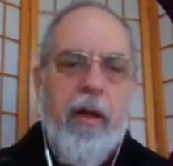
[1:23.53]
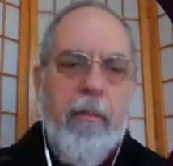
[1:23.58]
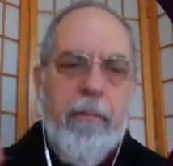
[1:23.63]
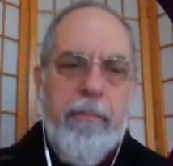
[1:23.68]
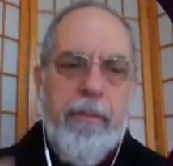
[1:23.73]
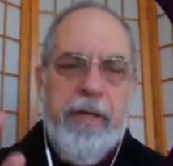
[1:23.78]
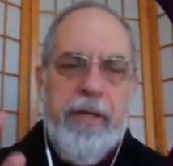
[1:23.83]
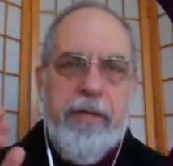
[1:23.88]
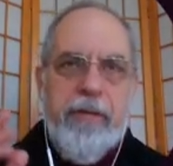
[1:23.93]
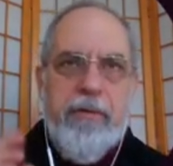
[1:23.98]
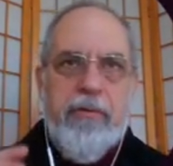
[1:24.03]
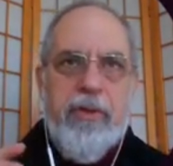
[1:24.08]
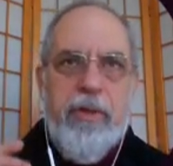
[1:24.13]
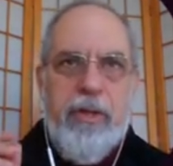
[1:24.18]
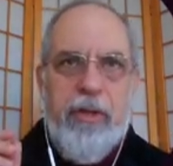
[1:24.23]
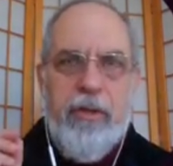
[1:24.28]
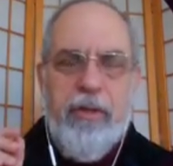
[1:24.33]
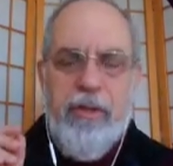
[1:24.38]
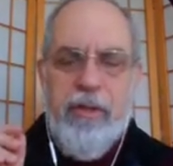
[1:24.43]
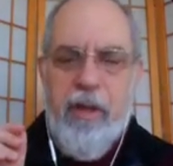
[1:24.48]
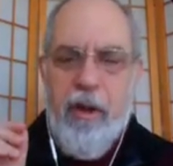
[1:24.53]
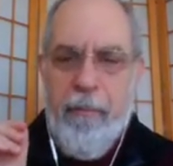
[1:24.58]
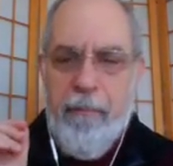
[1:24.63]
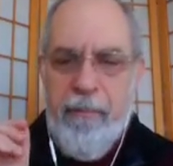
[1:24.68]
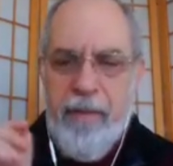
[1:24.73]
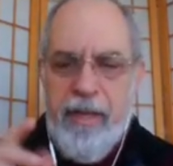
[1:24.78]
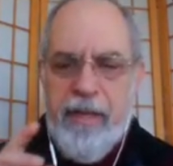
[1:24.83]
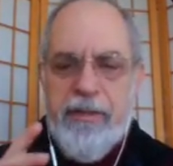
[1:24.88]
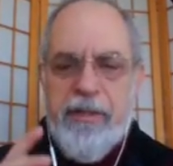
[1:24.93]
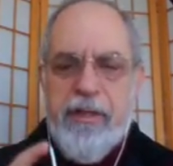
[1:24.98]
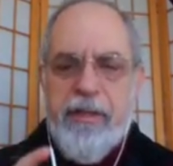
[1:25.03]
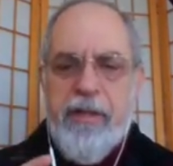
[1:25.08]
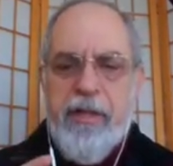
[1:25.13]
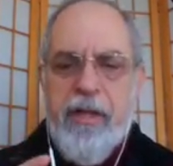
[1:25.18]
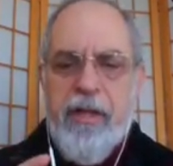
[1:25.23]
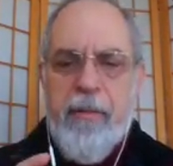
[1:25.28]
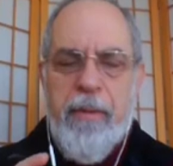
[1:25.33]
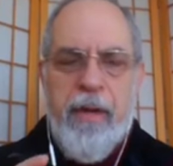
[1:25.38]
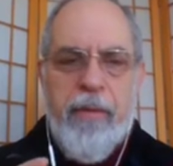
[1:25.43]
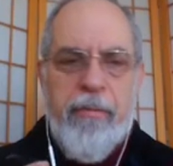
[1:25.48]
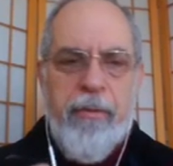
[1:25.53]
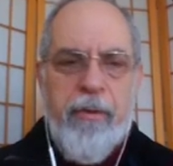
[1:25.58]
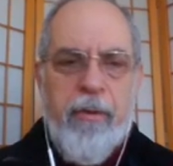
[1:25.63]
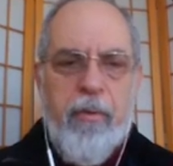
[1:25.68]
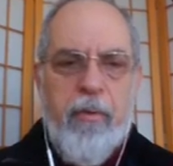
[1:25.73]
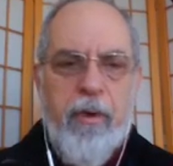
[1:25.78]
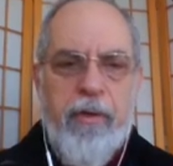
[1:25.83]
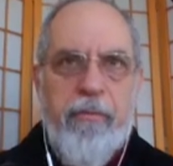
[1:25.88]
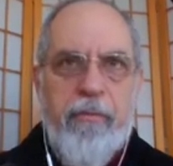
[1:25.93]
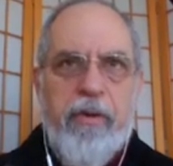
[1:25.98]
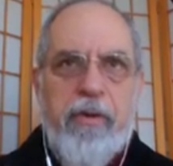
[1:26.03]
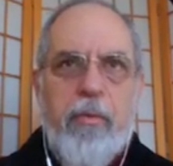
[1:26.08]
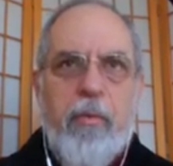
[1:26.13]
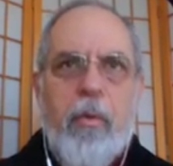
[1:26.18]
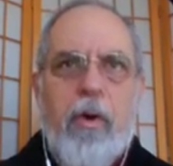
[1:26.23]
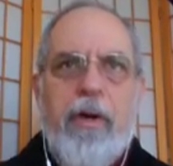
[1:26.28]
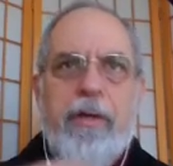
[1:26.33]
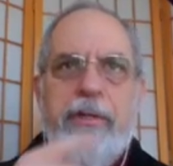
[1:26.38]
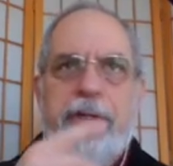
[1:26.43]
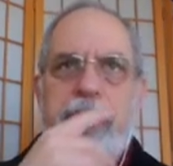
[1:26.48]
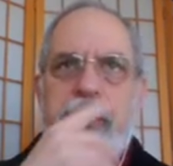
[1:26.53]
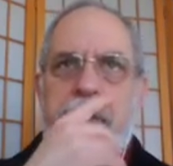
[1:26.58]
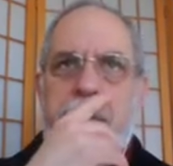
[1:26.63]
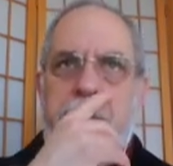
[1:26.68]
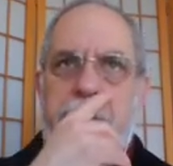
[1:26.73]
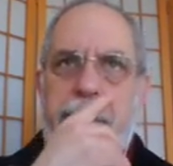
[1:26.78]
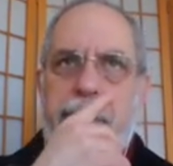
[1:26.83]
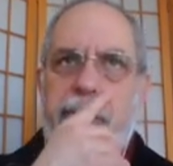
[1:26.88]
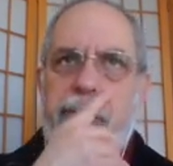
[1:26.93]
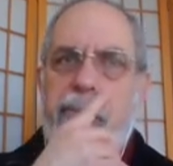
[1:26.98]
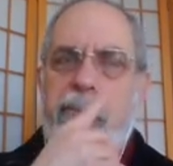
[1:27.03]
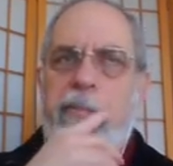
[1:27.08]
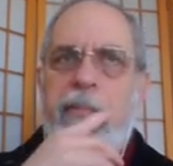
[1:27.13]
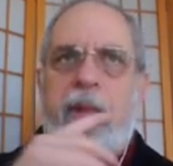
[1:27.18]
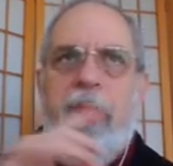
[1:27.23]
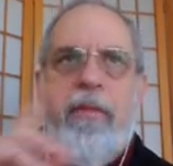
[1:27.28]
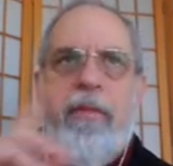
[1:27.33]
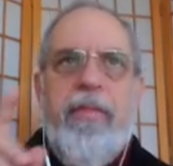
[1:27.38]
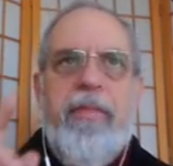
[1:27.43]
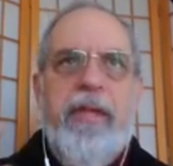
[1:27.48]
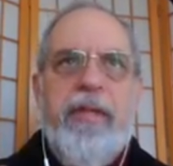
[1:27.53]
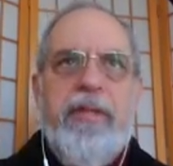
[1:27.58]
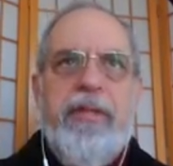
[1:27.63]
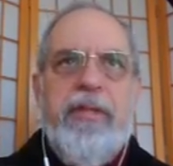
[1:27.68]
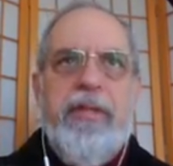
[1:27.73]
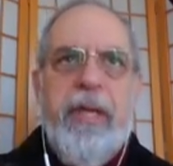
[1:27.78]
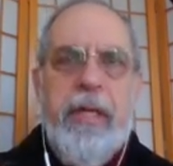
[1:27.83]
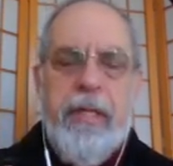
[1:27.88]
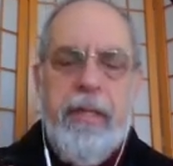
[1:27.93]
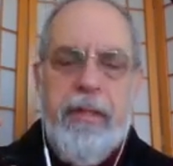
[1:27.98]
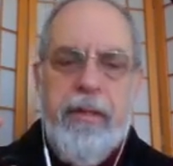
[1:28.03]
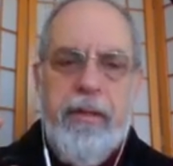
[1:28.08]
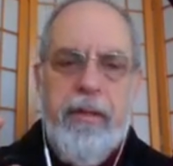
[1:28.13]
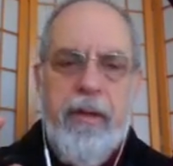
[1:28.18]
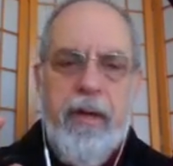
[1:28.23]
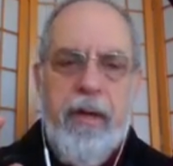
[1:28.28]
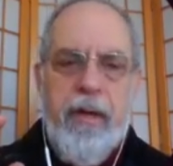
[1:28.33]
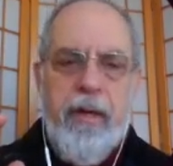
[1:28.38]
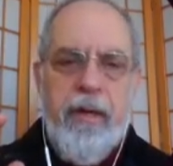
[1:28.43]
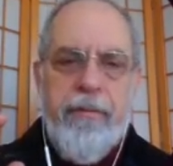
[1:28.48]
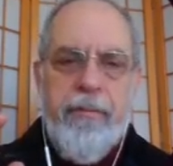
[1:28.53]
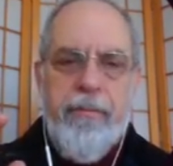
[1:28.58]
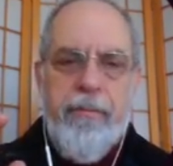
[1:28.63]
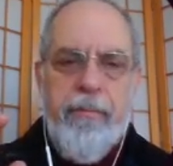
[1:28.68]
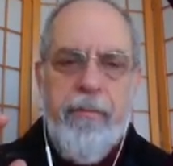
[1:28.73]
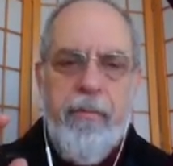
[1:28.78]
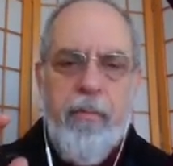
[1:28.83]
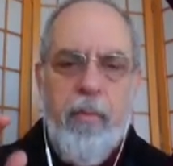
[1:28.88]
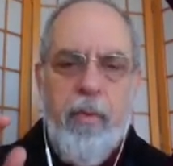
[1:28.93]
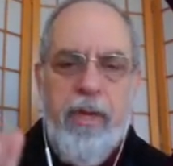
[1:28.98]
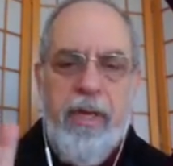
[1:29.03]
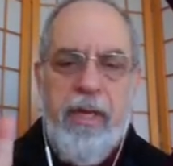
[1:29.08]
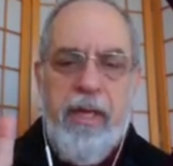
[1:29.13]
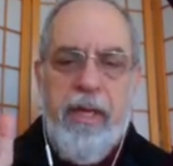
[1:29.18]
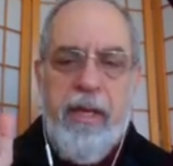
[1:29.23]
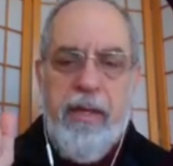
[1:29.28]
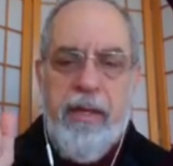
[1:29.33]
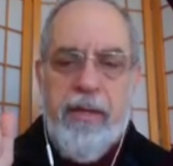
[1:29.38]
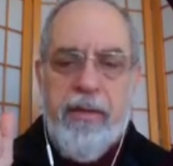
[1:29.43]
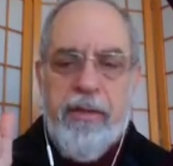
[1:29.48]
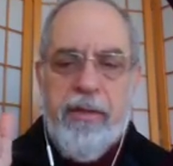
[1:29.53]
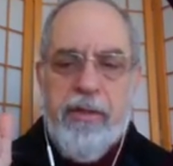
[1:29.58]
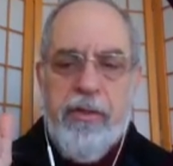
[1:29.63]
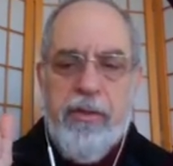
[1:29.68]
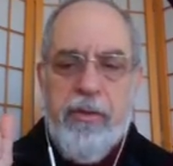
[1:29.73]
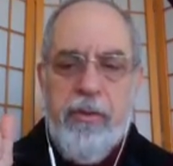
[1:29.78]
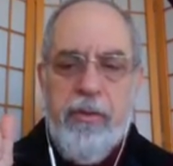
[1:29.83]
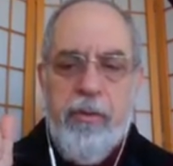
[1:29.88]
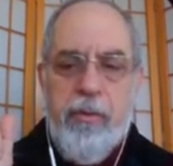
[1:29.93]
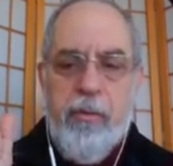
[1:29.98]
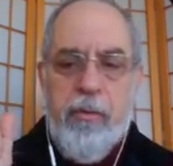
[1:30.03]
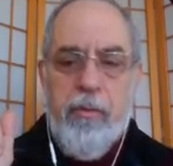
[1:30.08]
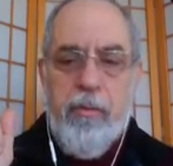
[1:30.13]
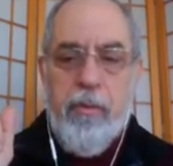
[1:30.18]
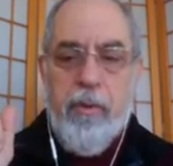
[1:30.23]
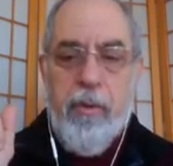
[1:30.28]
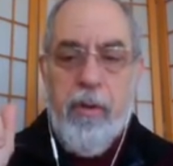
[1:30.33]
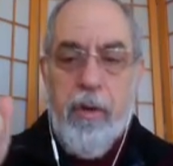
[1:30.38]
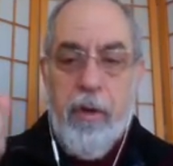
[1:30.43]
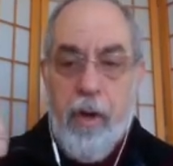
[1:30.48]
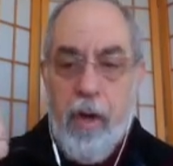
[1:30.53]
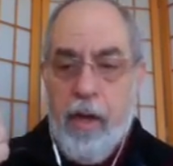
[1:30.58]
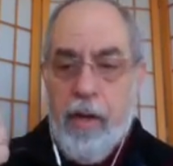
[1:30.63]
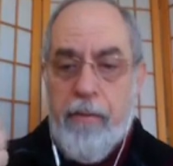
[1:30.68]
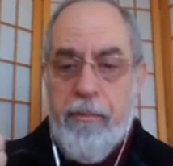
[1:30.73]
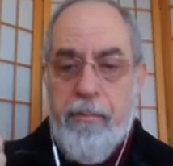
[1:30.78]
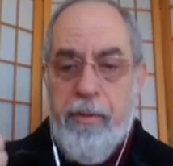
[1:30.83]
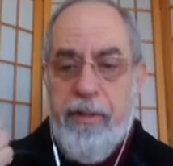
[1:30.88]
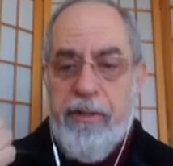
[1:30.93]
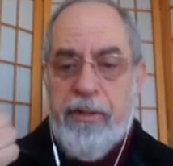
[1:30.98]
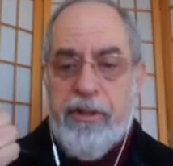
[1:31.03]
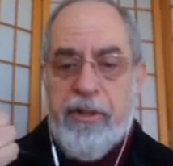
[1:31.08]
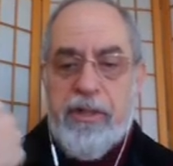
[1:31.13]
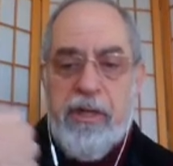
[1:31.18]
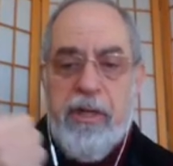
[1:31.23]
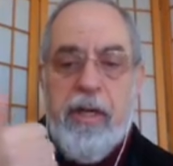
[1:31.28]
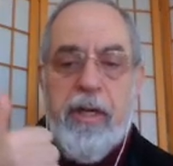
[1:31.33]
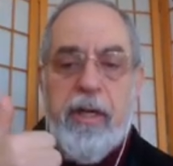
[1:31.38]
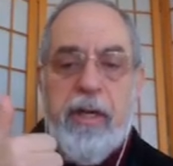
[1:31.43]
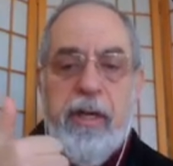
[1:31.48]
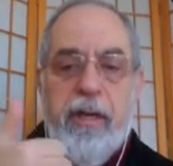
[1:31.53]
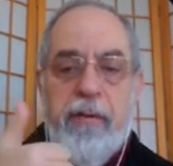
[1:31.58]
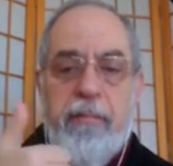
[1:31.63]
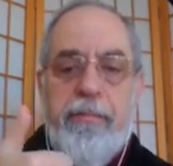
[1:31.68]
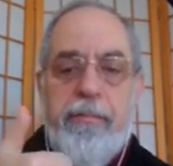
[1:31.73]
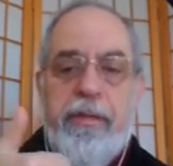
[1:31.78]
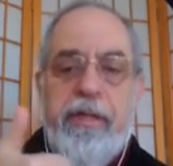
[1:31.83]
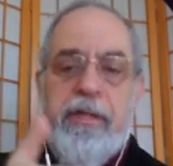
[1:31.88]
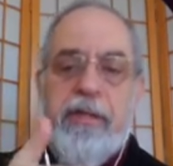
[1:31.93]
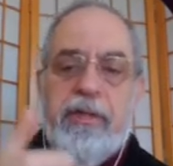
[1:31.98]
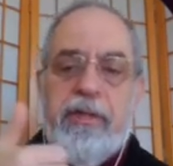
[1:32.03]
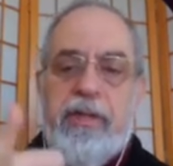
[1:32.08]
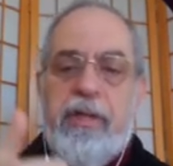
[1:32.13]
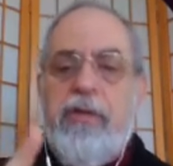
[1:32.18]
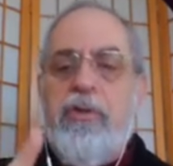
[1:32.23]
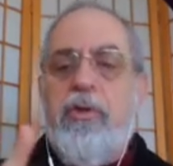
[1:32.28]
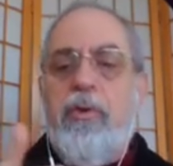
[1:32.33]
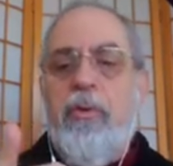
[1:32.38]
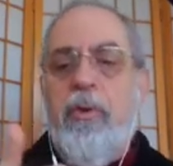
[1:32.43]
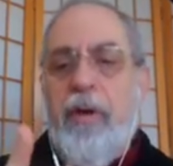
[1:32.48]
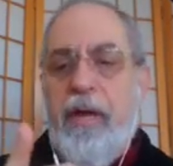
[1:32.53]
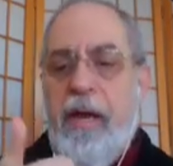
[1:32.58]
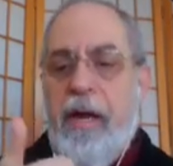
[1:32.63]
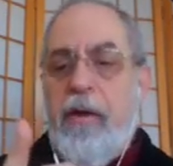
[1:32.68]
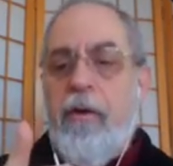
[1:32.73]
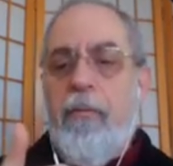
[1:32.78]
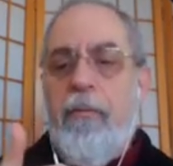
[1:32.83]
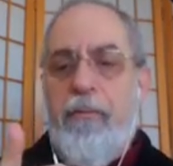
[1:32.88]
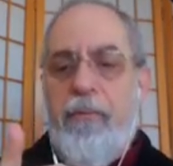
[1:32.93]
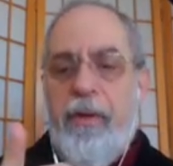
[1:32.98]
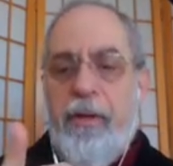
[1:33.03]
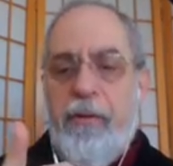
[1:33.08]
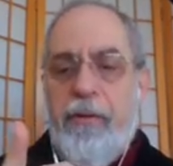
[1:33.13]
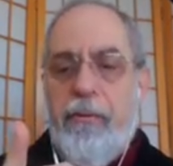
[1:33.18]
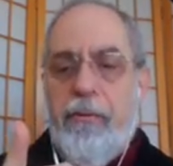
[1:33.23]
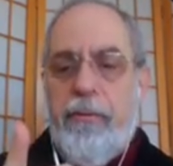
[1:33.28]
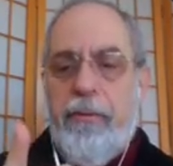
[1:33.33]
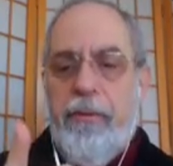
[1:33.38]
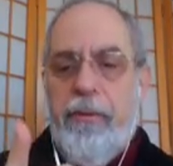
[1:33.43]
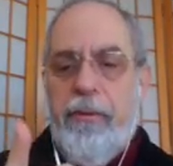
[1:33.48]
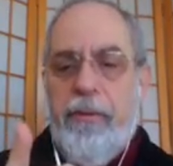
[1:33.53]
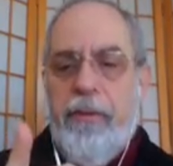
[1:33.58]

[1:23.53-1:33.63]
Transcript: But the amazing thing about the Gryphon was they said we need it to not be stuck at a big central airfield